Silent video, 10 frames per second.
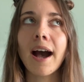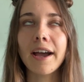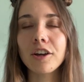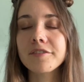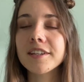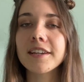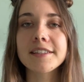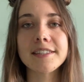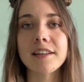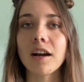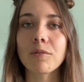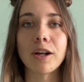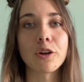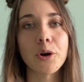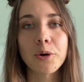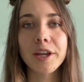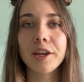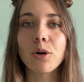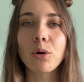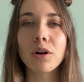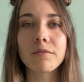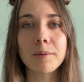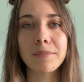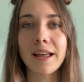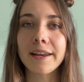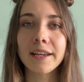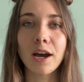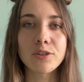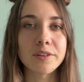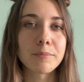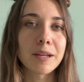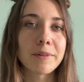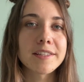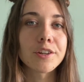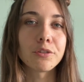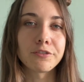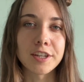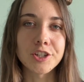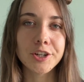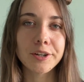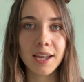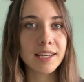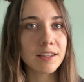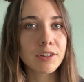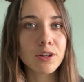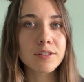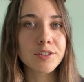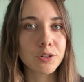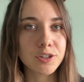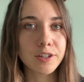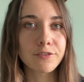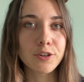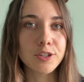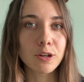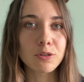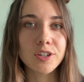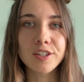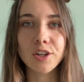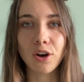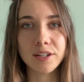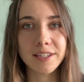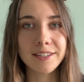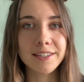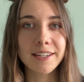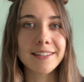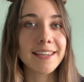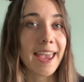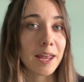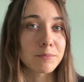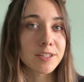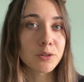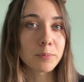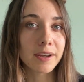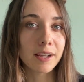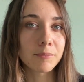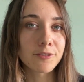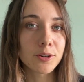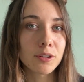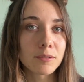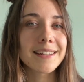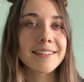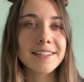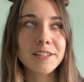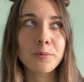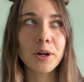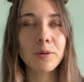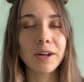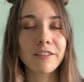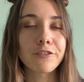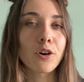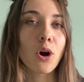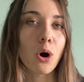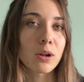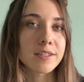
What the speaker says: I often get stuck while coding or when planning how to implement a new feature, and even though searching for solutions on the internet can be super helpful, it doesn't work well for all